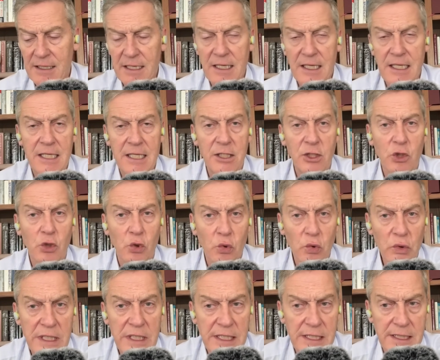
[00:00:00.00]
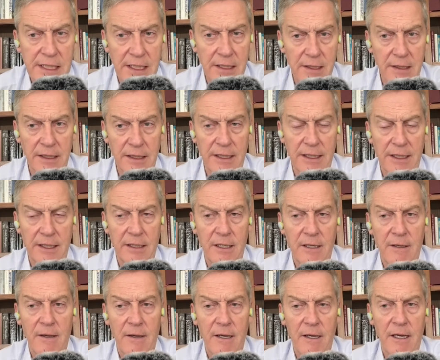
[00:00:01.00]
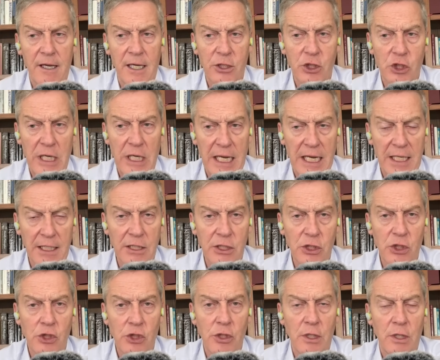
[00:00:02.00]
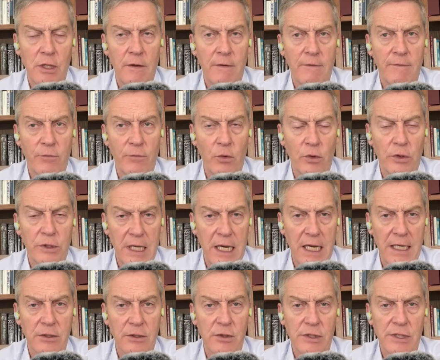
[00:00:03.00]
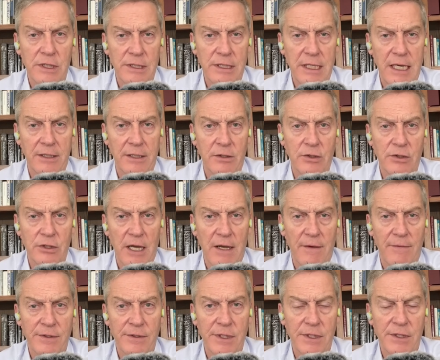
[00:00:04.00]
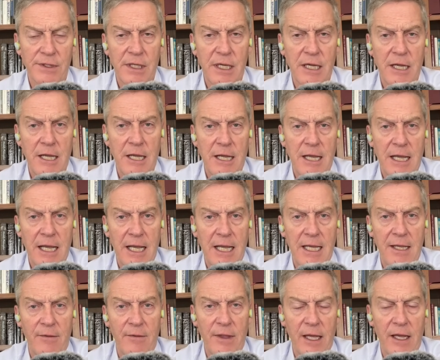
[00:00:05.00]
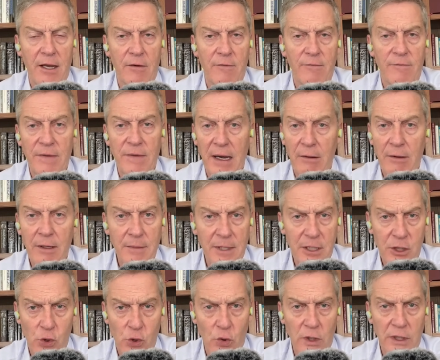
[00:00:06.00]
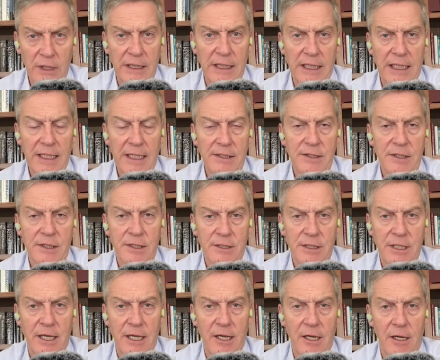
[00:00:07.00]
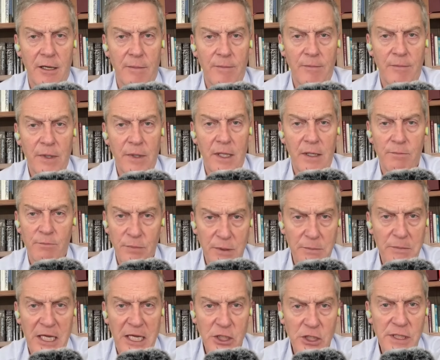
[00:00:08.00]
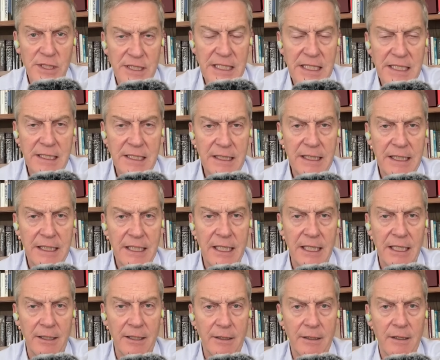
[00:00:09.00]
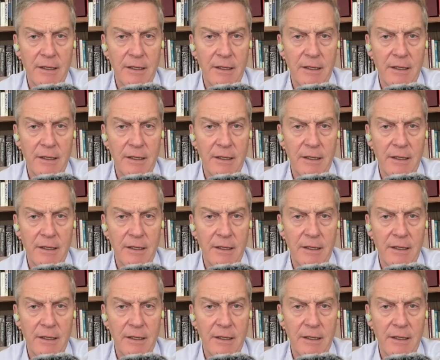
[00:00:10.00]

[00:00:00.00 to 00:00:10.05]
increasingly a challenge for doctors and doctors' offices. And they are very much organized to help. Patients need to lean in.